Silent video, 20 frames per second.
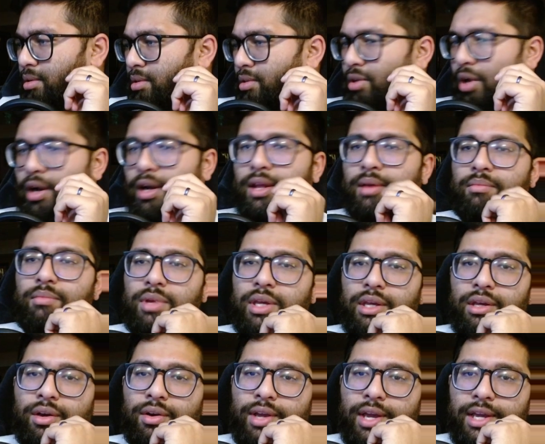Targeting
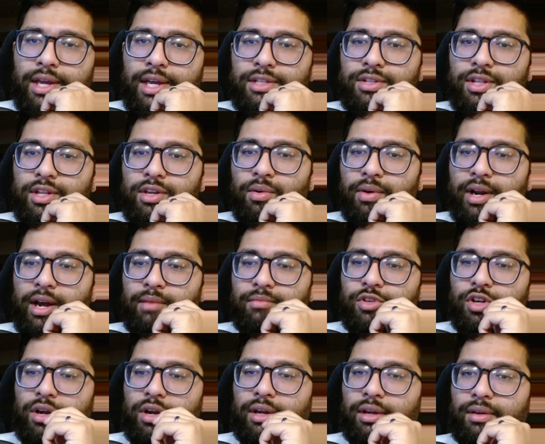me. Okay, yeah. So they know what I'm
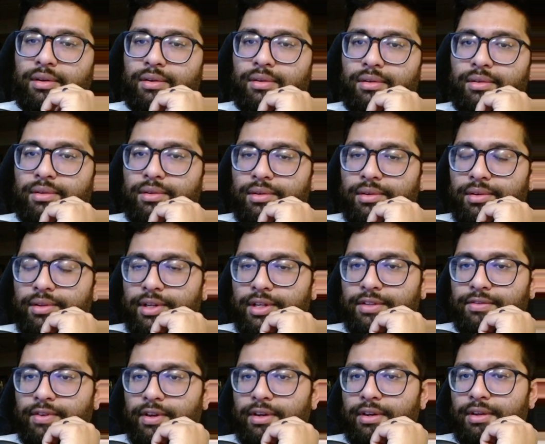drawing. That's
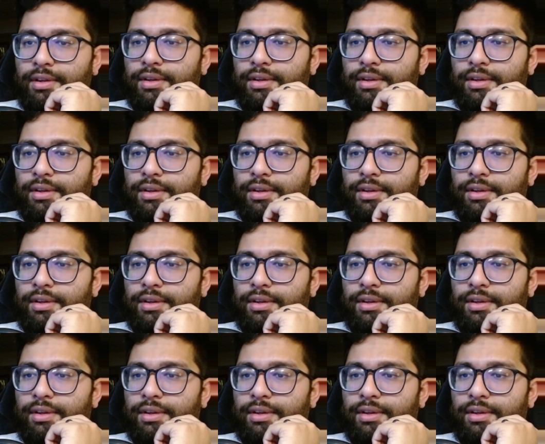fine.